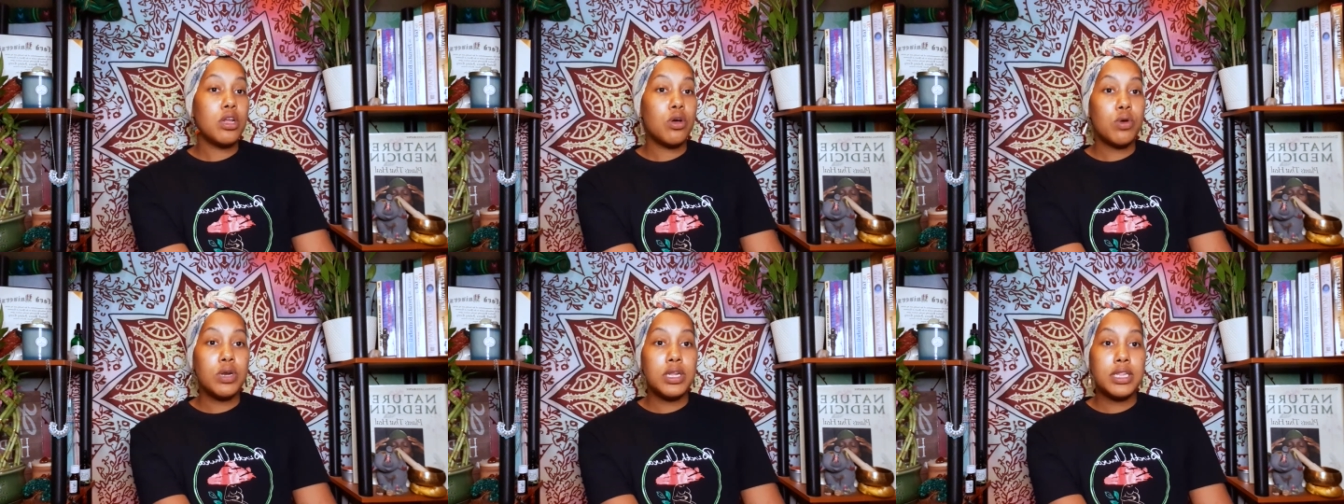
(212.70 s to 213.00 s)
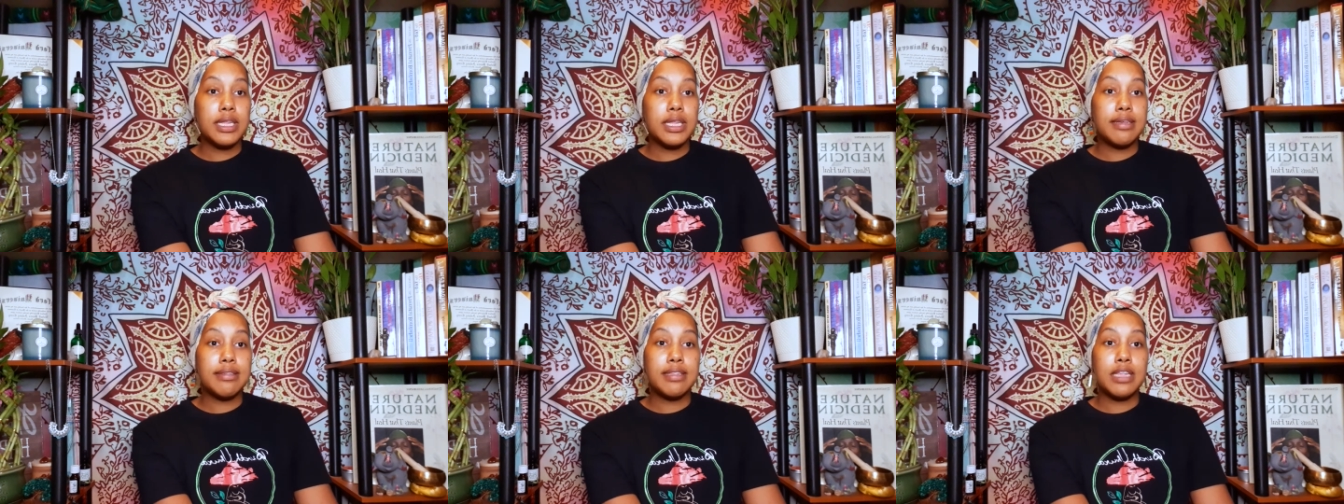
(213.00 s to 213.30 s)
the only
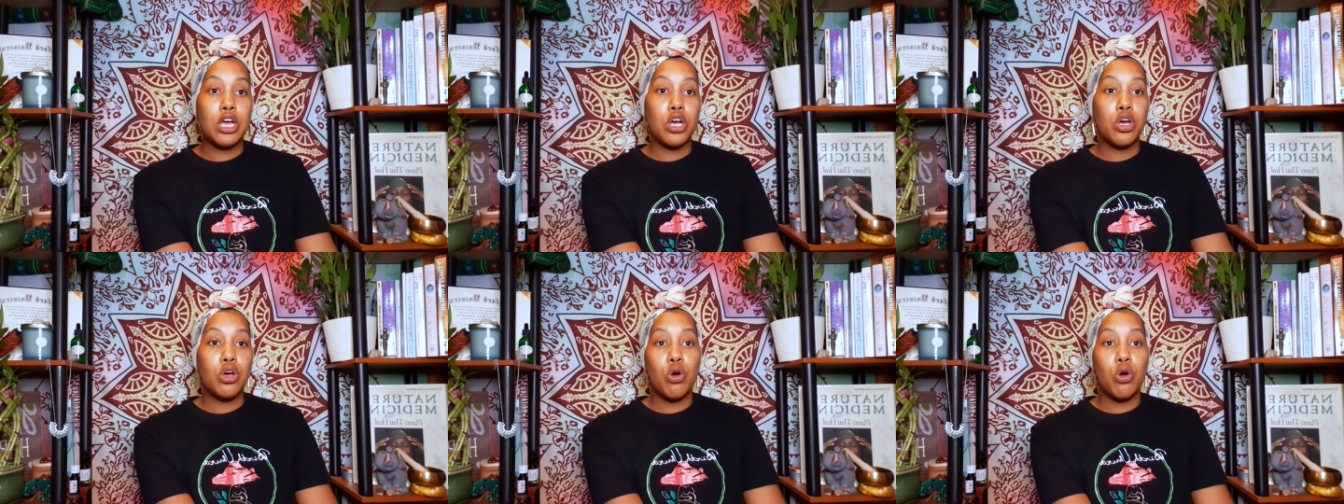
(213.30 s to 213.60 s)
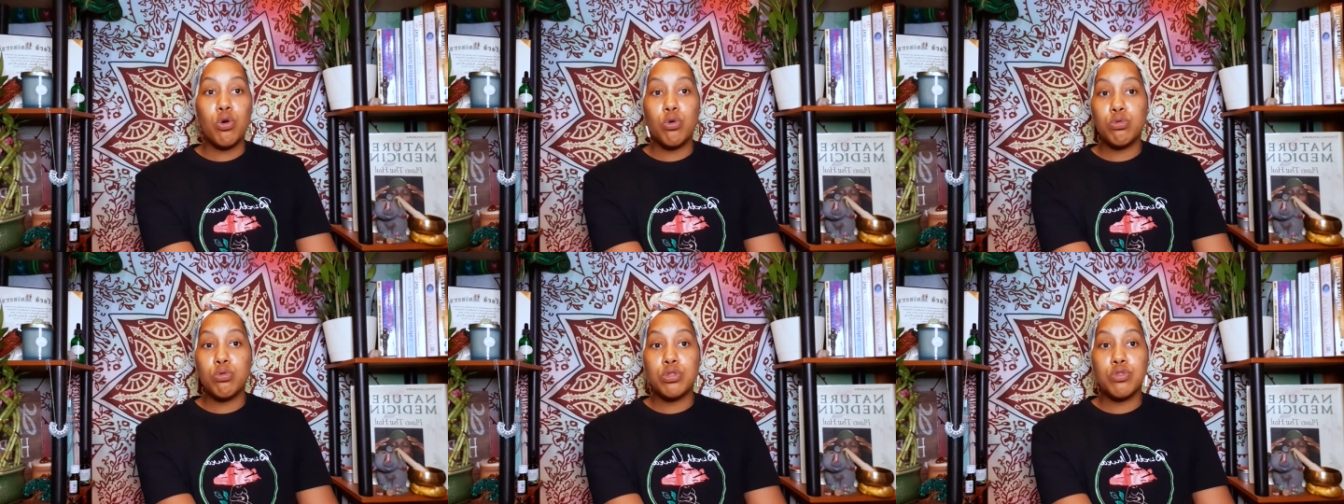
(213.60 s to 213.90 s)
things that
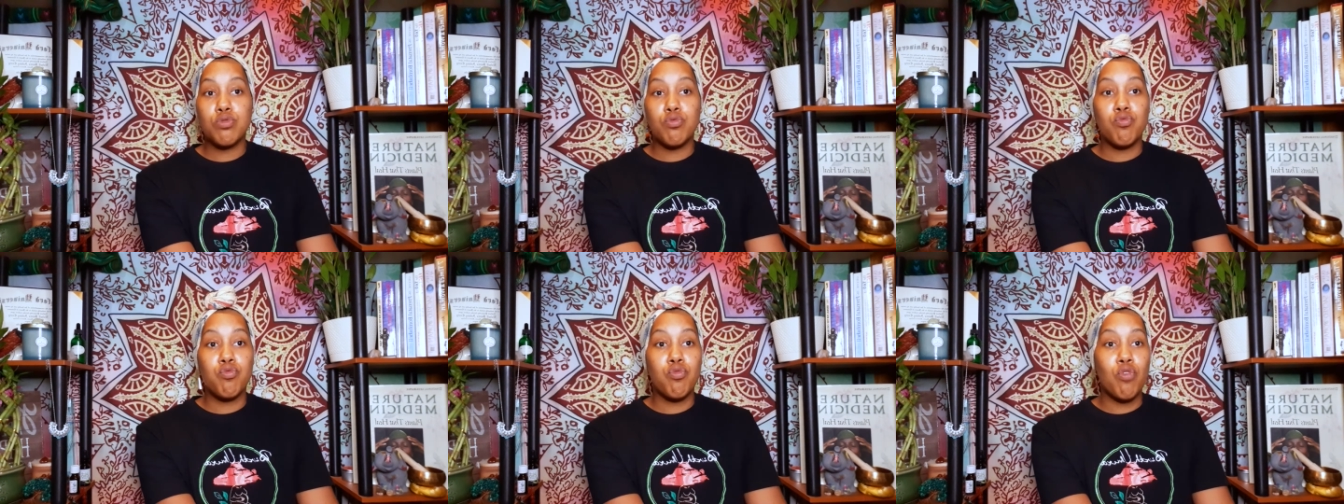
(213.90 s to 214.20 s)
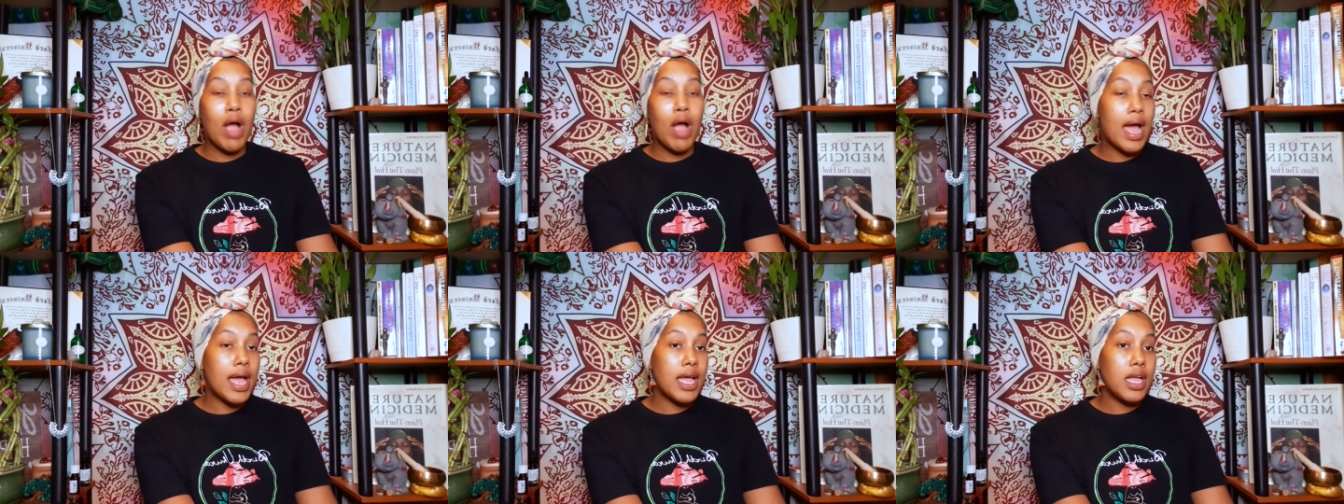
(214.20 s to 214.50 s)
goes
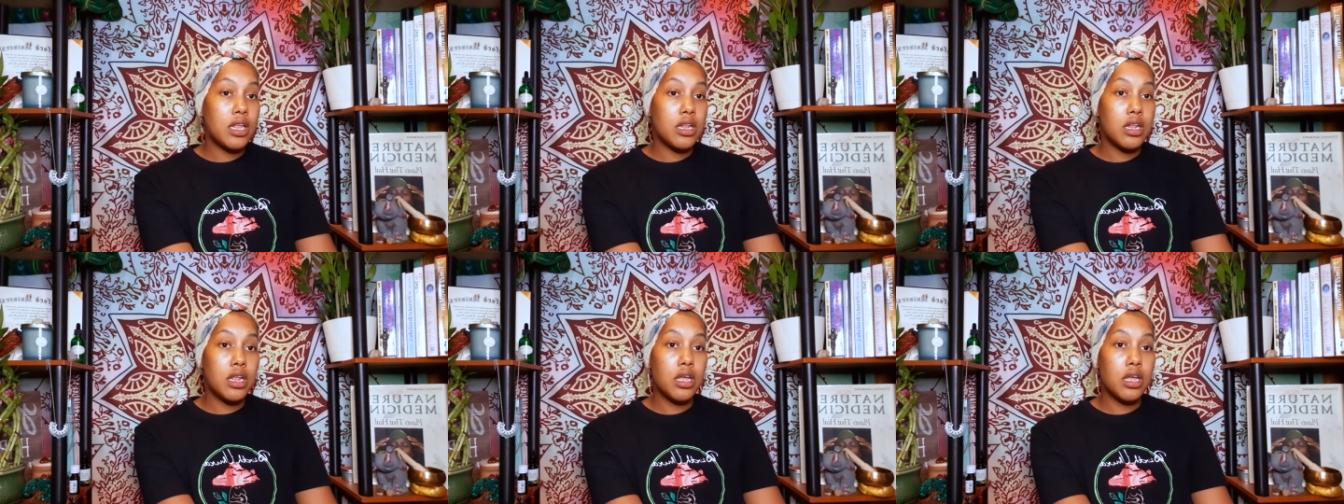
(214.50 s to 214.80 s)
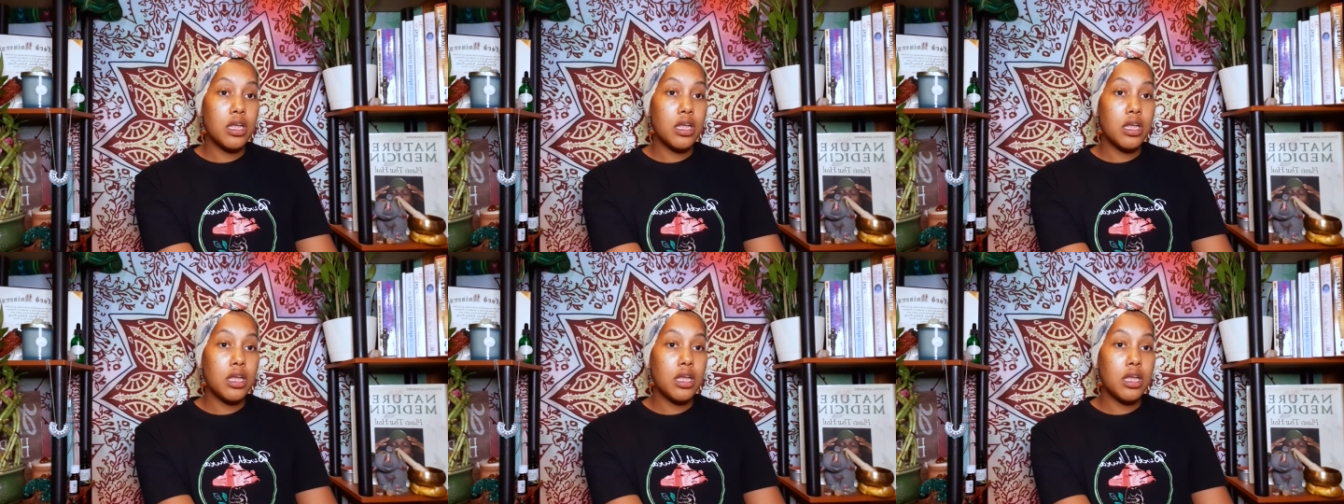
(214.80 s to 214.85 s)
right